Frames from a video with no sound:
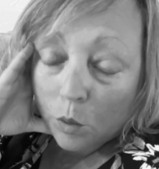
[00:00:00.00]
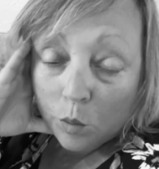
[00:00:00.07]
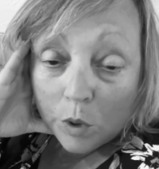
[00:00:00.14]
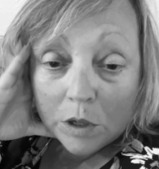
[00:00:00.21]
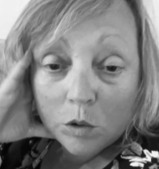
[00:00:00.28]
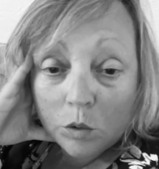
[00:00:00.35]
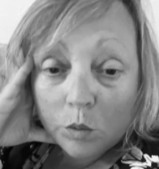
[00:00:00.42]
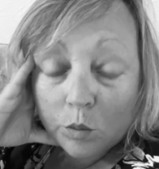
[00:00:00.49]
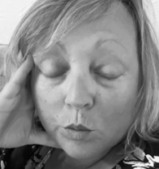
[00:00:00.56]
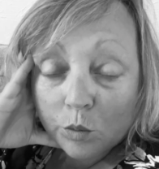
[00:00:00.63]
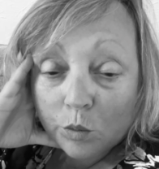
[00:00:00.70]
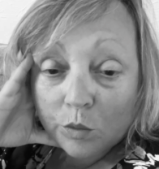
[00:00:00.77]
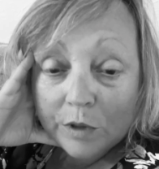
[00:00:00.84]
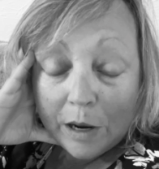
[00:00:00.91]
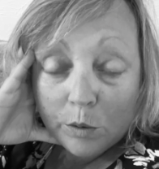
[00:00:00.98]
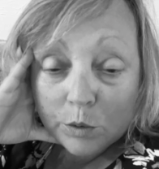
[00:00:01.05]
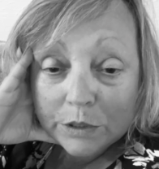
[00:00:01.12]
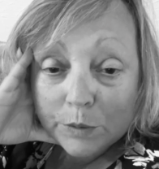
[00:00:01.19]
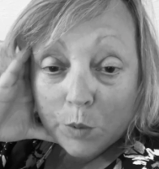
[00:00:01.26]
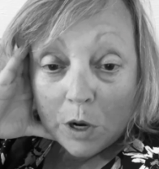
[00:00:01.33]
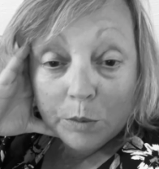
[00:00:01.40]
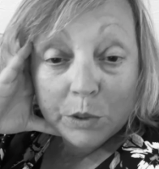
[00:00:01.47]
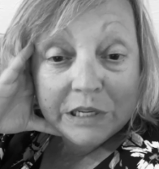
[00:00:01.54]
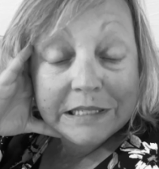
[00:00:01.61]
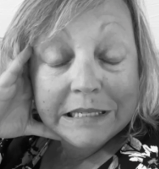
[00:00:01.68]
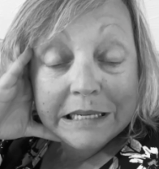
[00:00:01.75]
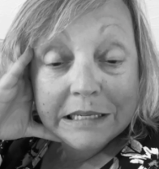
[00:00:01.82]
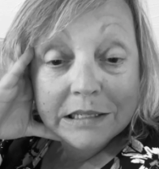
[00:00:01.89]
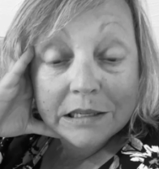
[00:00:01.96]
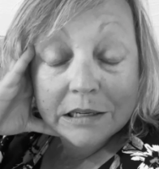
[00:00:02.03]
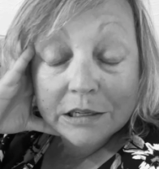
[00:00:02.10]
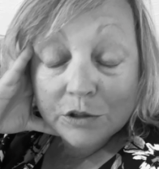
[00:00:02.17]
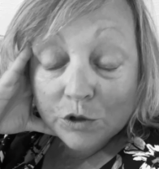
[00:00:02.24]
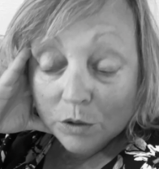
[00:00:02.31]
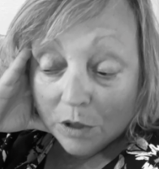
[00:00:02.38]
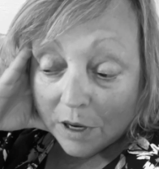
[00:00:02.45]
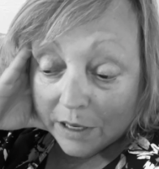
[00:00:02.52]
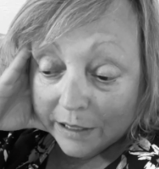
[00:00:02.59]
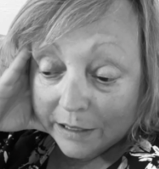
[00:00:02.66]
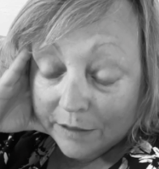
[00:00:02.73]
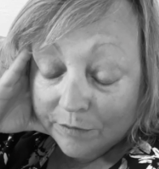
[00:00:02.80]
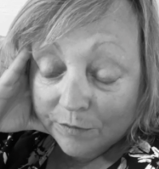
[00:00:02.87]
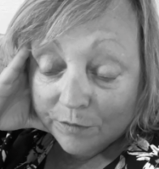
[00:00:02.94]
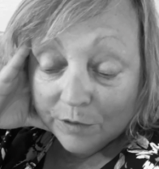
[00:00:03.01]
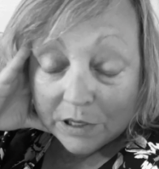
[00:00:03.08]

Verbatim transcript: Well, that was probably a season in your life